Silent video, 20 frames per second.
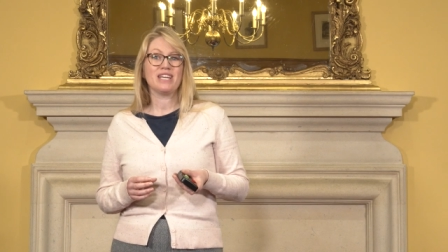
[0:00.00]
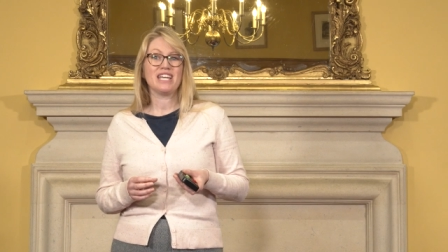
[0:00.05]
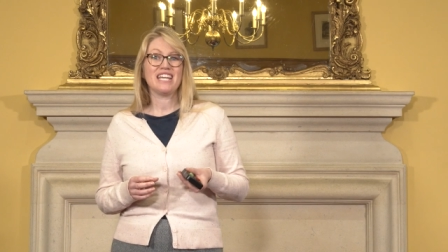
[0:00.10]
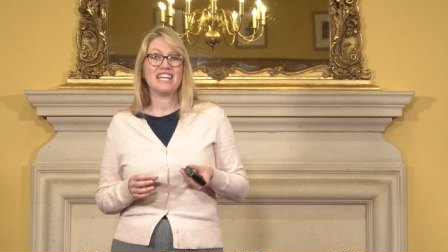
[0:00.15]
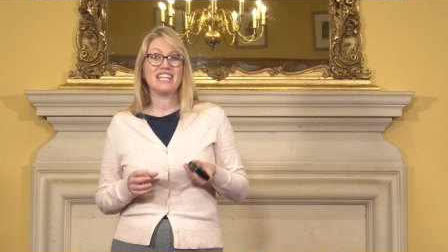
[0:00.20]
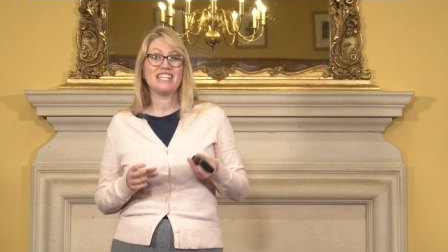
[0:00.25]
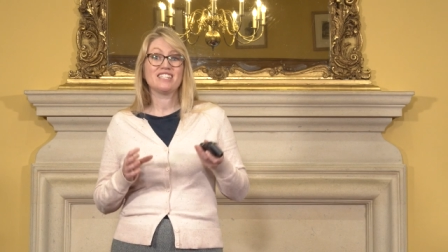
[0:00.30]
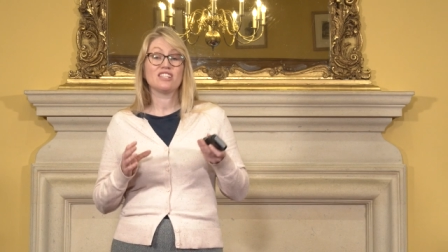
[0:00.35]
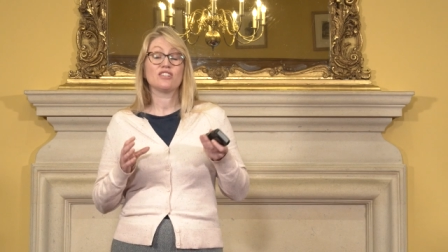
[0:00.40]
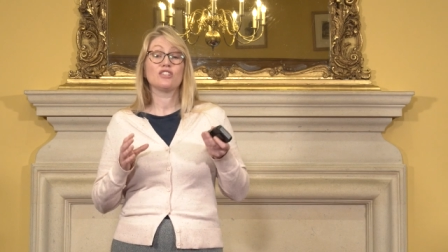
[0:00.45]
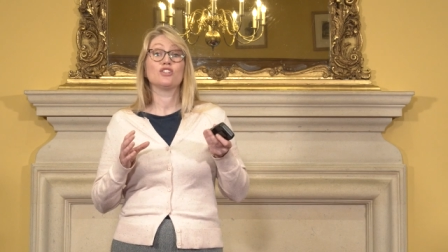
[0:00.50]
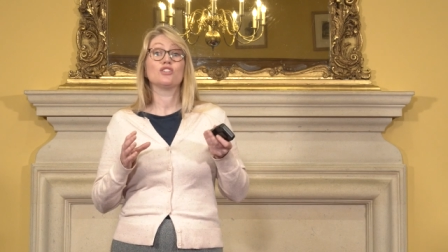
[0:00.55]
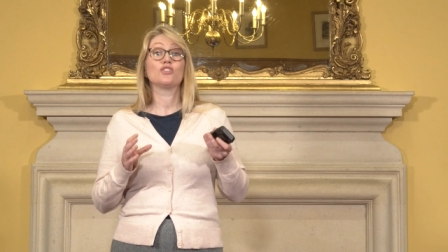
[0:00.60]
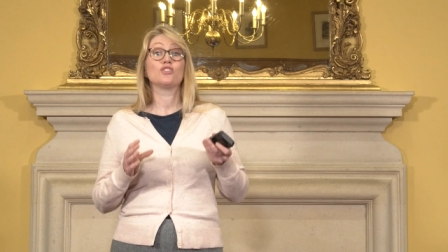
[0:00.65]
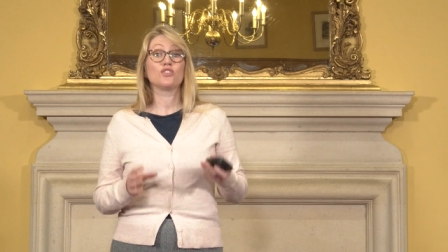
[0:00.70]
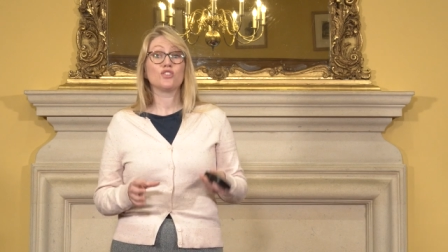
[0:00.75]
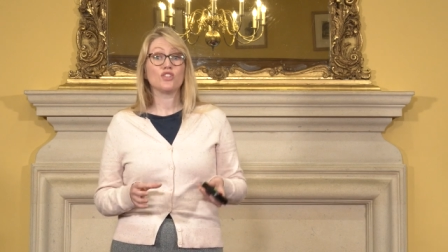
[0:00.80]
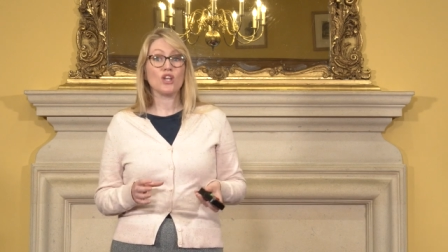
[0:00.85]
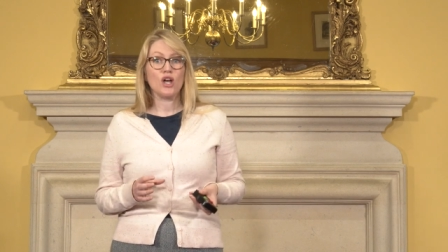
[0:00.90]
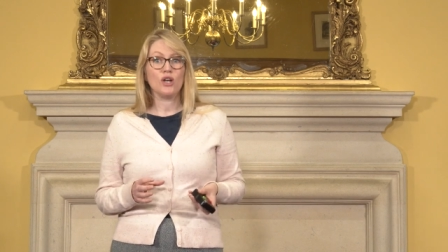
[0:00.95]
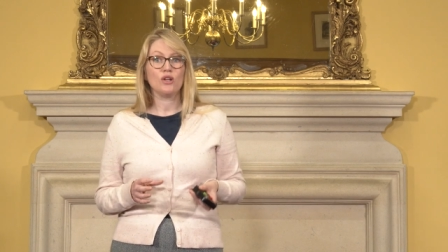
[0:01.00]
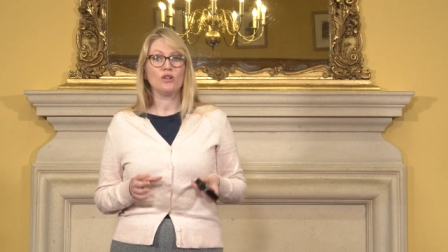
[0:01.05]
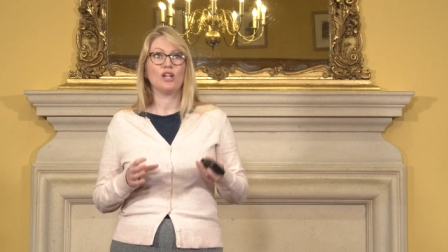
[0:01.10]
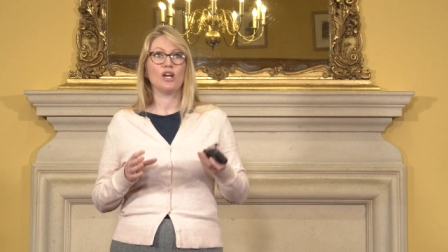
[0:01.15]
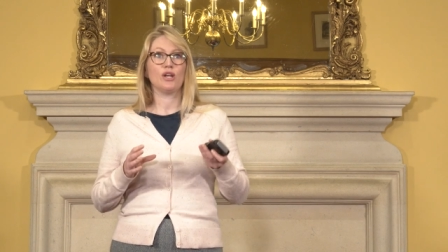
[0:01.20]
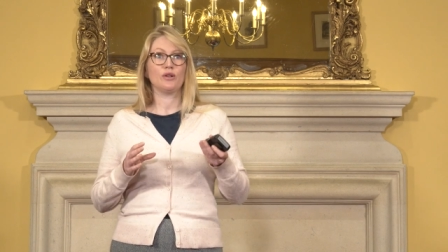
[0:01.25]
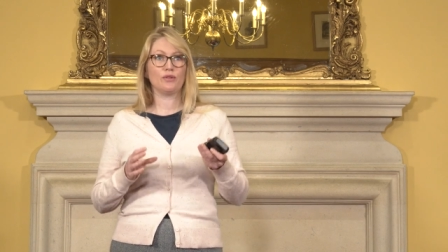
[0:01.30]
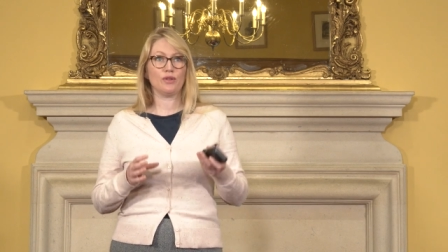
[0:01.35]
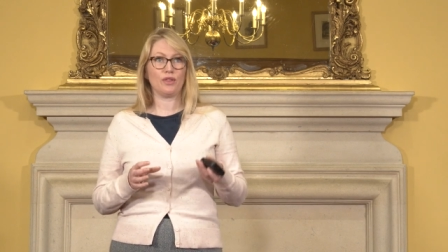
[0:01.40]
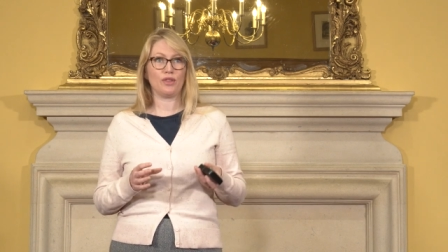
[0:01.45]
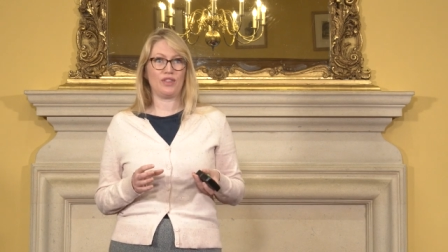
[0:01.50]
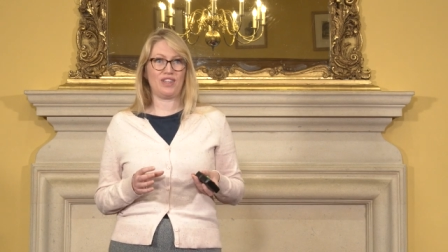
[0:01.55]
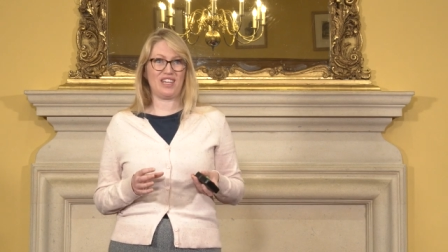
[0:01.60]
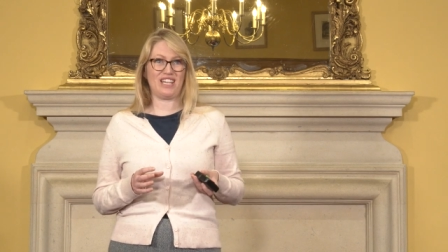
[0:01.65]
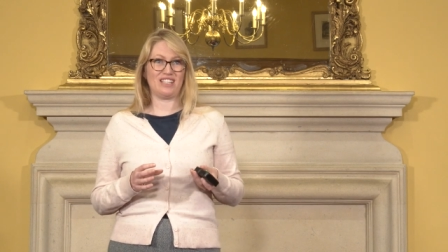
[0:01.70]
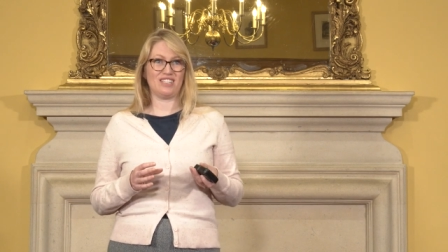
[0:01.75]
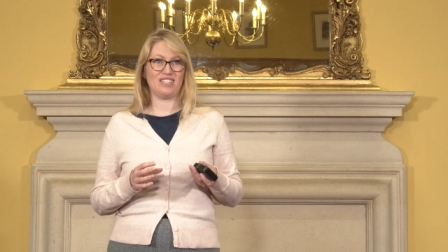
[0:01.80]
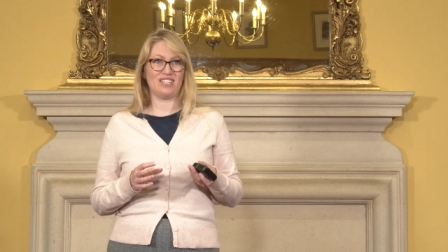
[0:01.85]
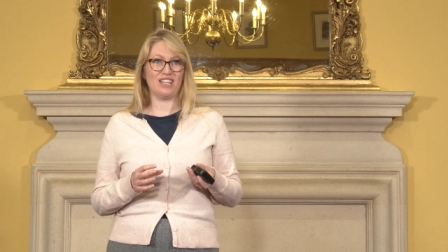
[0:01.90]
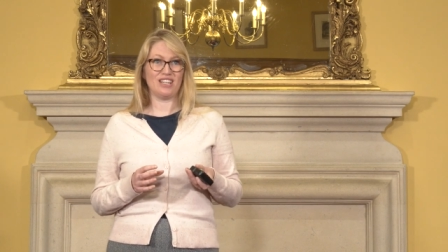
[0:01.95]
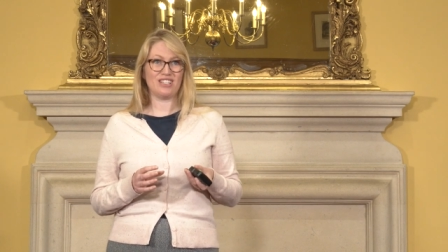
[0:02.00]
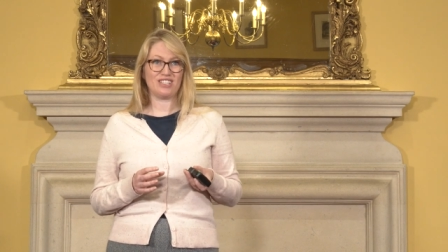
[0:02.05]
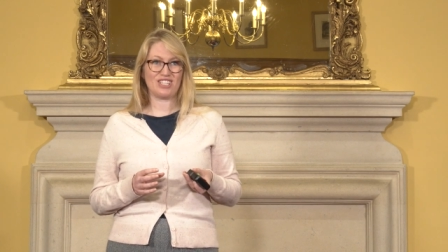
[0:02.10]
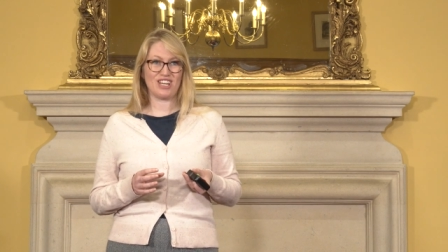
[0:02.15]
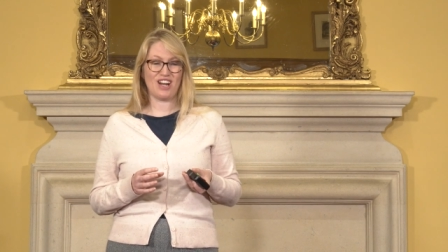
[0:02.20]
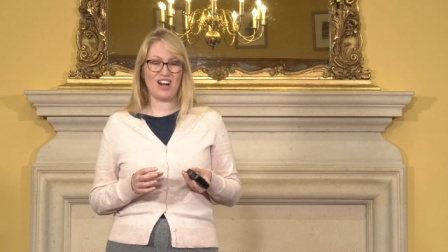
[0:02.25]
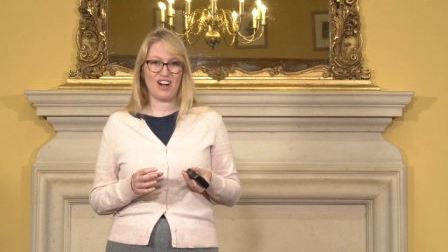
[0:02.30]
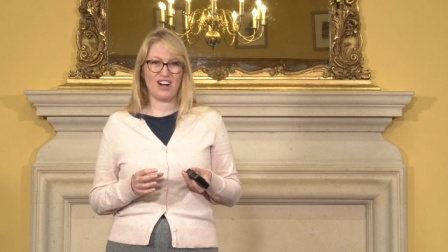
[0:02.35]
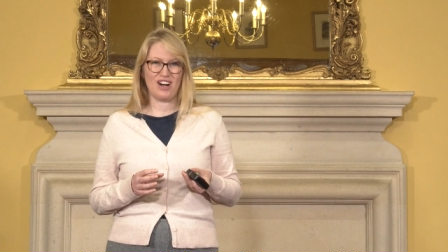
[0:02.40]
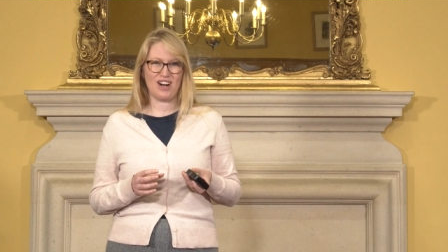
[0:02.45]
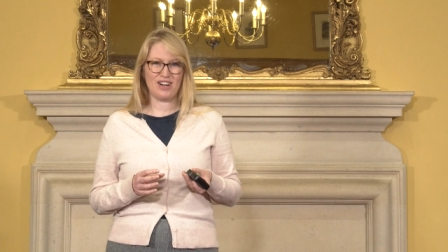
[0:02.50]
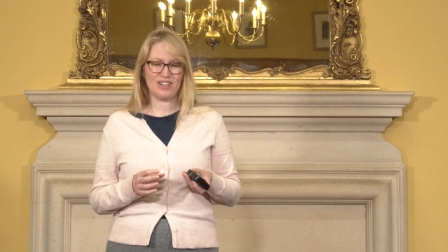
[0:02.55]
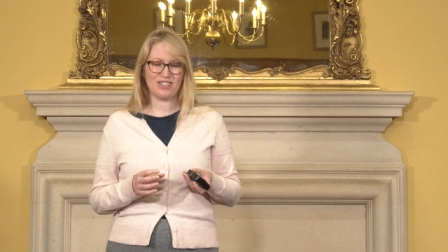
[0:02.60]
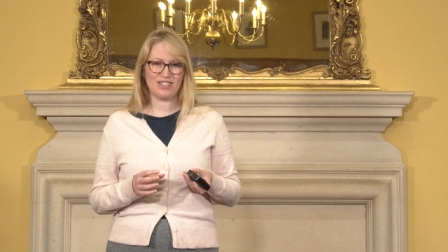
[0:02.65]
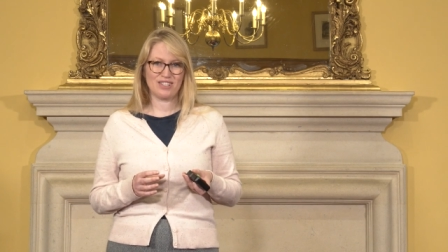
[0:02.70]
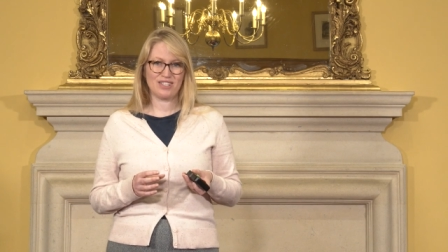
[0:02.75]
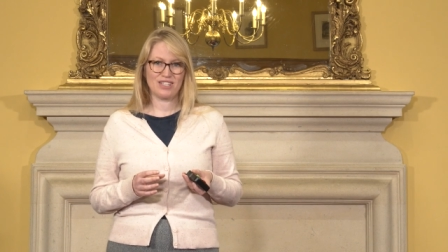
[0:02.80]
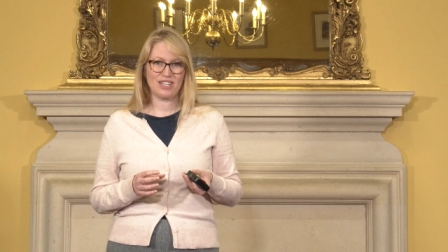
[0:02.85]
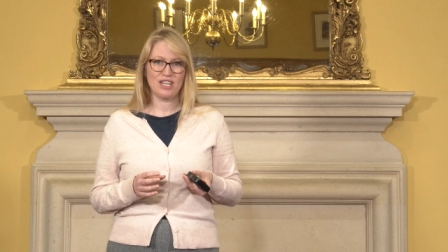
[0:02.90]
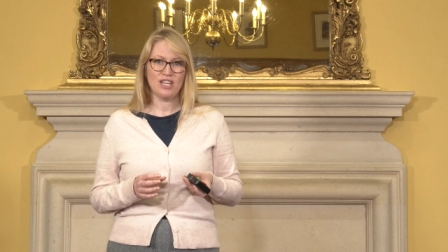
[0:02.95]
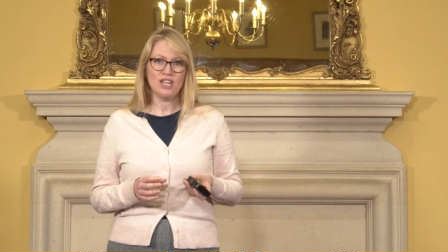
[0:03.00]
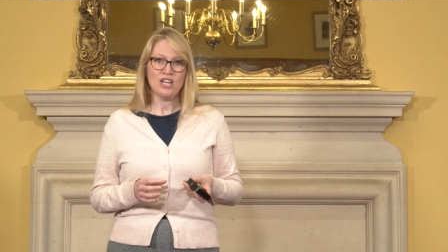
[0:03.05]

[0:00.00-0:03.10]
is the solo theatre task.